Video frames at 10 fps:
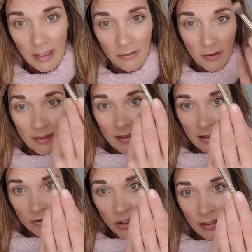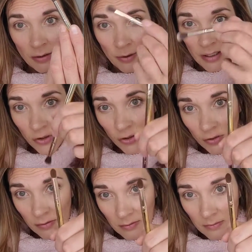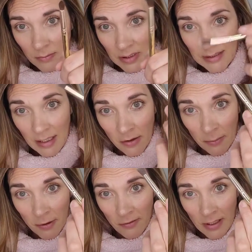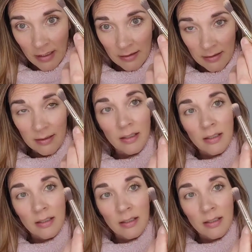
Everything eyeshadow brush. Mascara provides